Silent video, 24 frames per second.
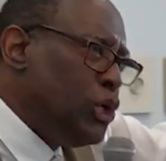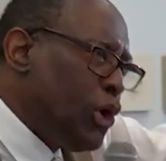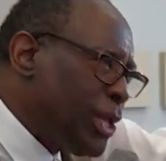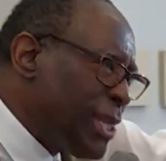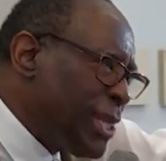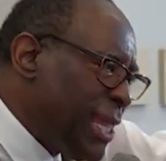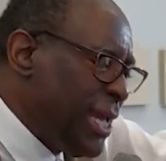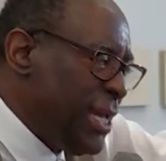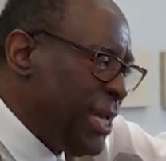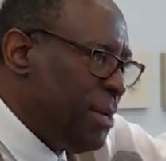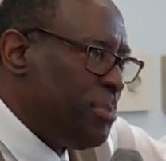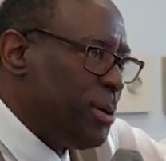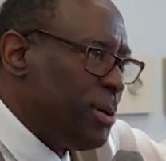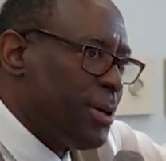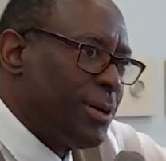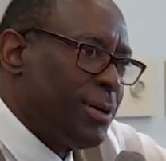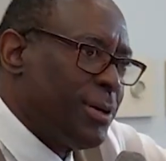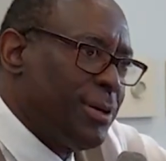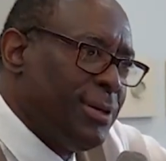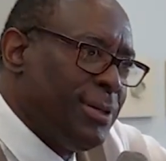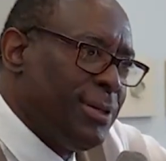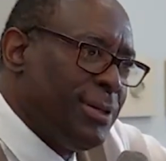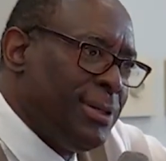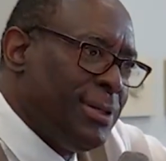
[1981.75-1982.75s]
labor
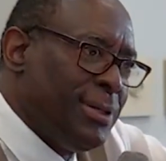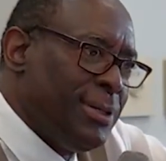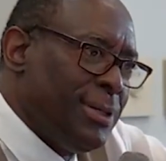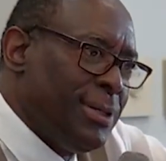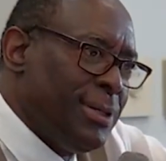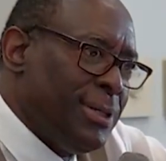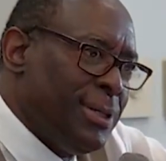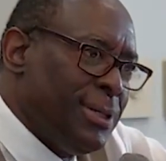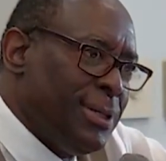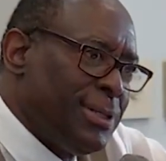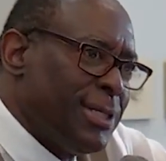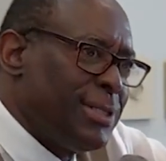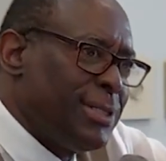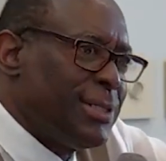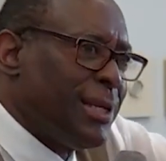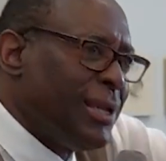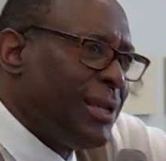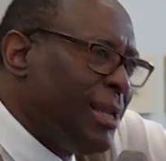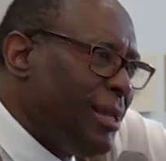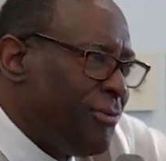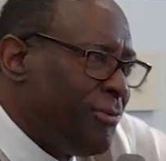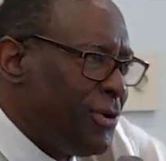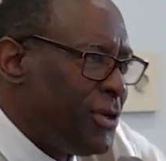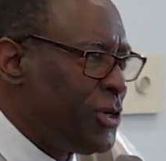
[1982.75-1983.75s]
to
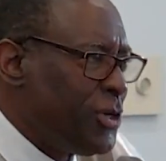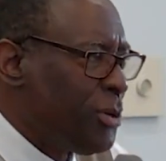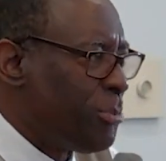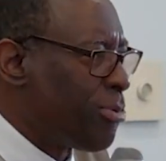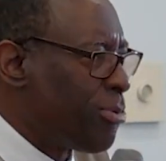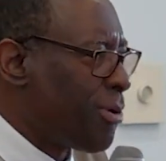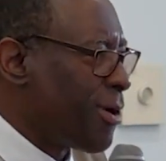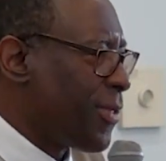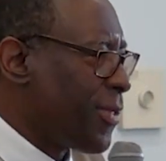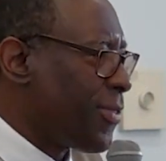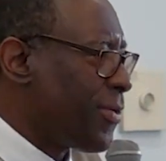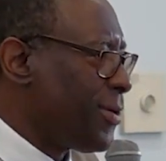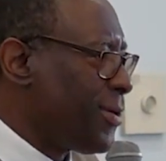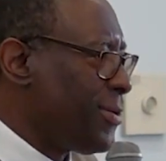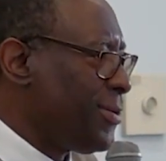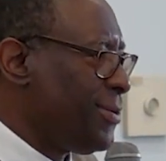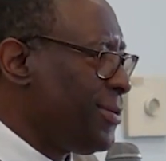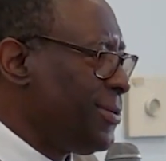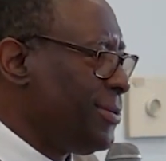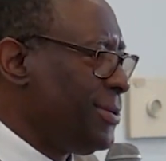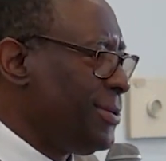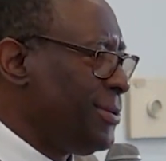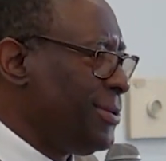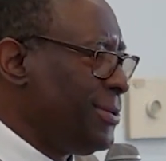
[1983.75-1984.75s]
deliver your brother,
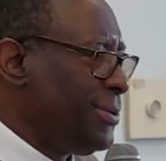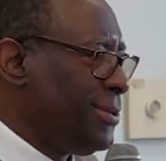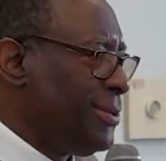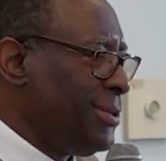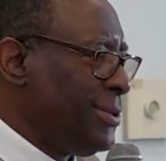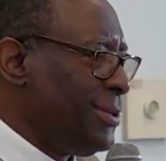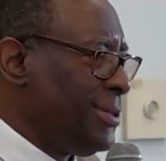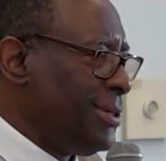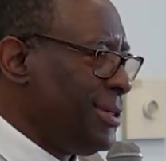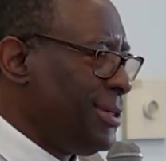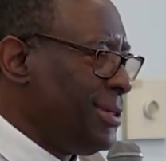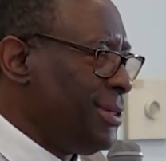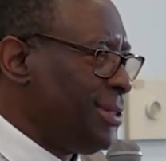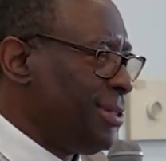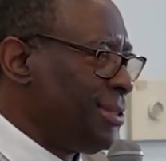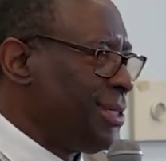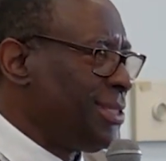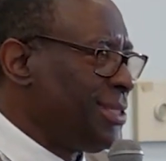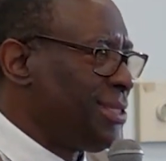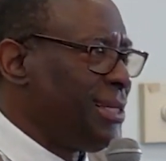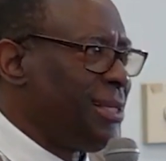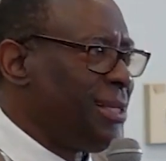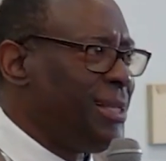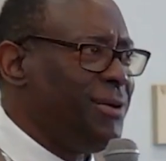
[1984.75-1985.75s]
to
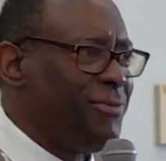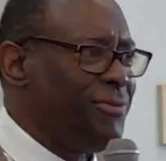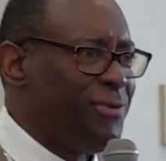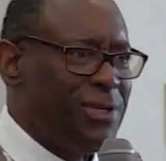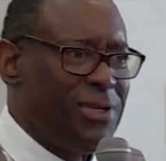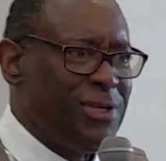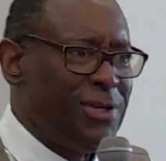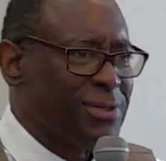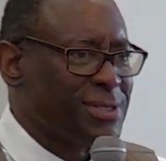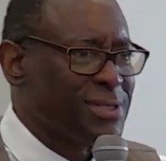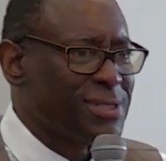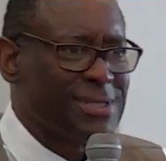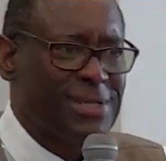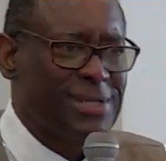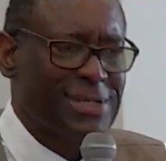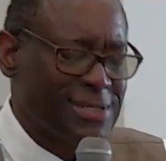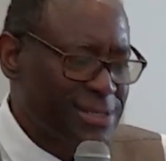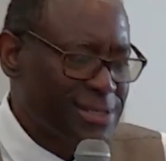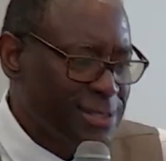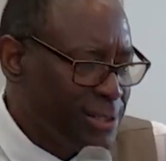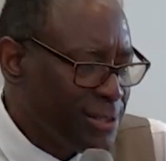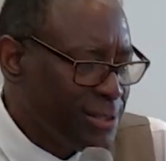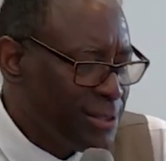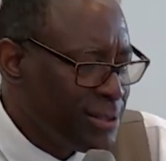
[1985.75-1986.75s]
deliver your
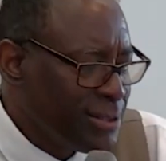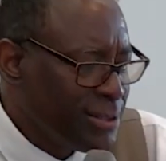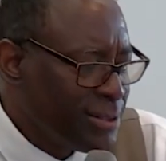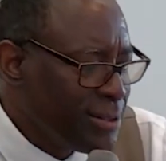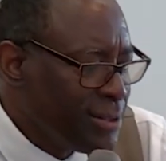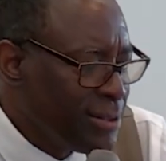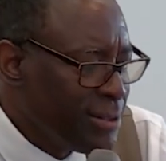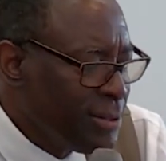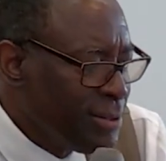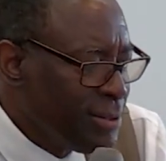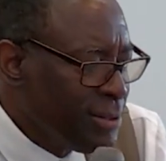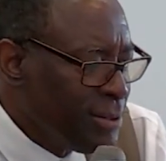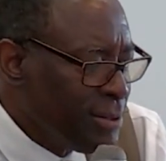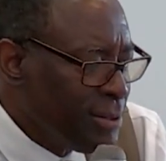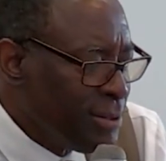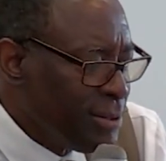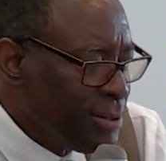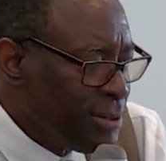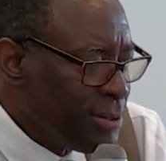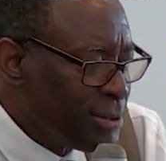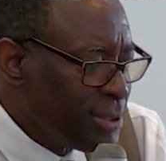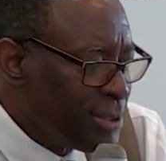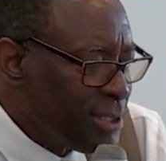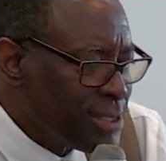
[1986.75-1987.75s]
sister,
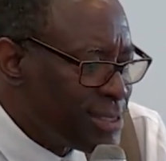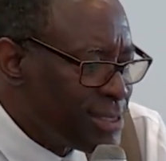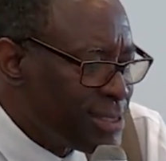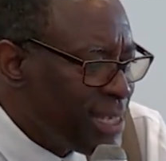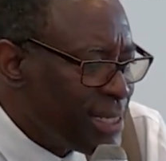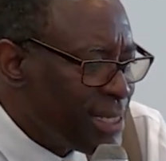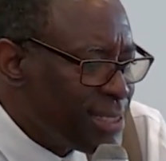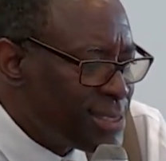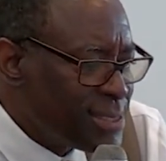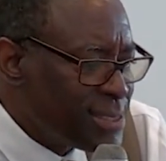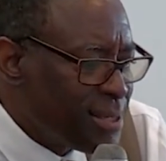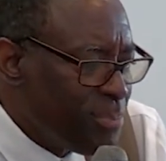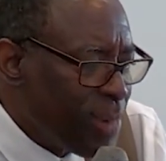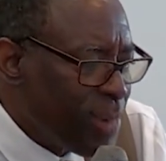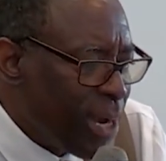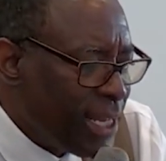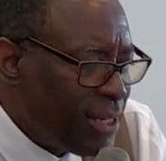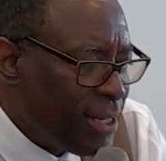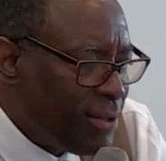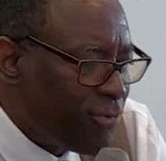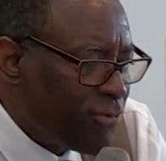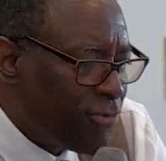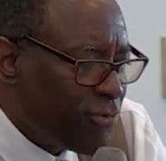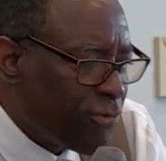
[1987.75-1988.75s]
to set somebody
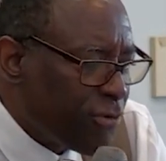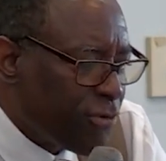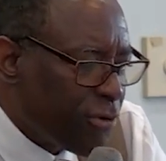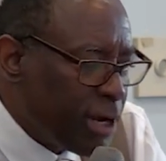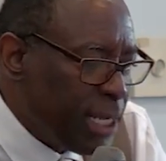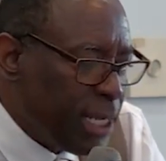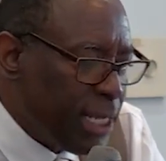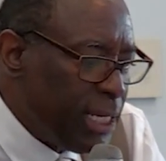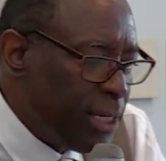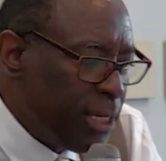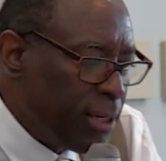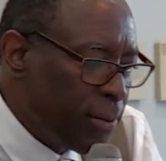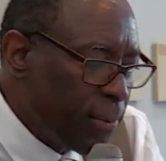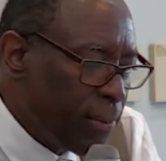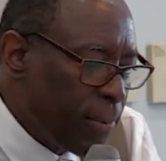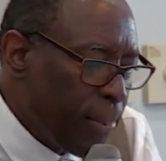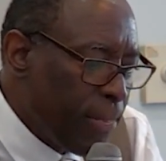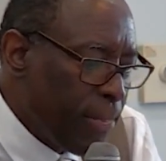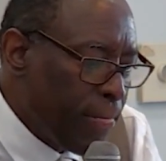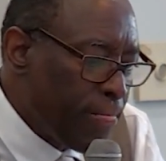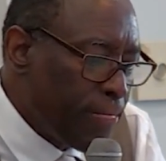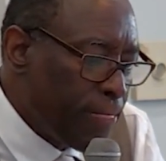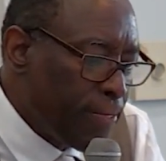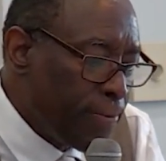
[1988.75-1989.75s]
free.
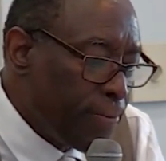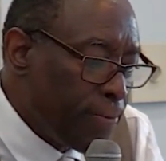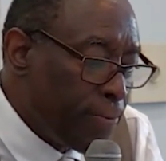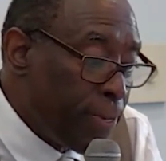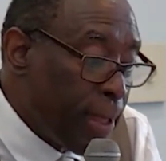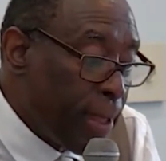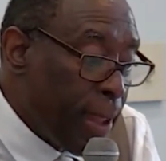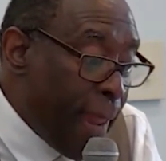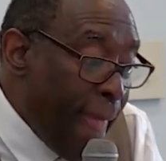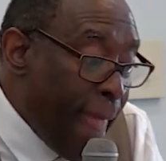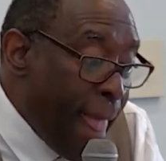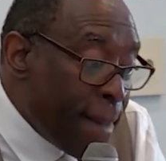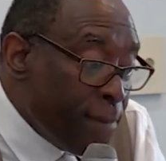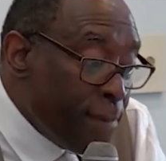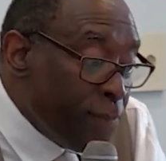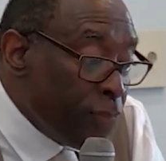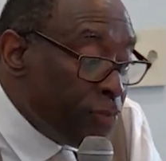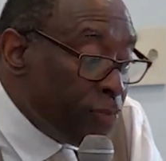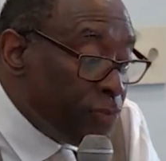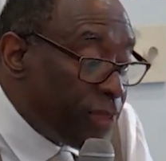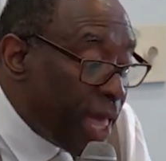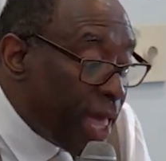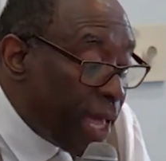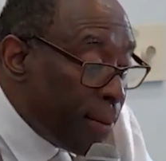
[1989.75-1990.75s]

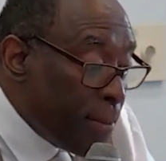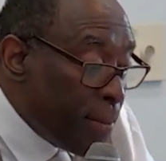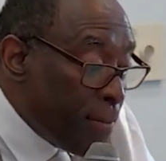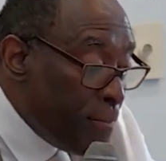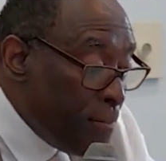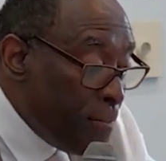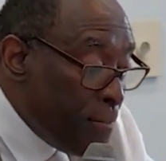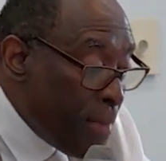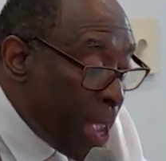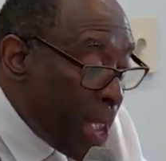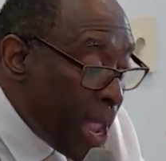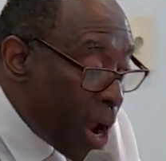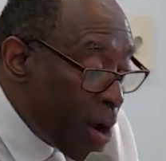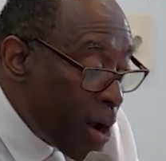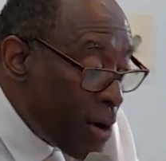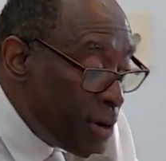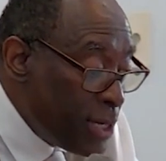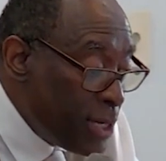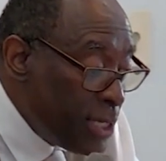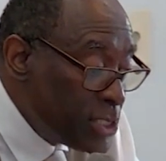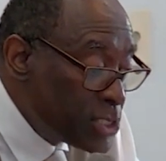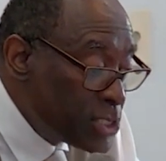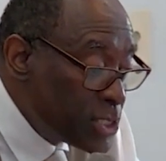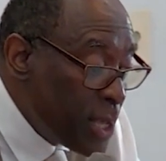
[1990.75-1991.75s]
That
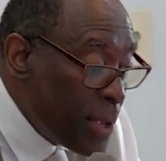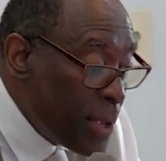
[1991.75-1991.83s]
Mary's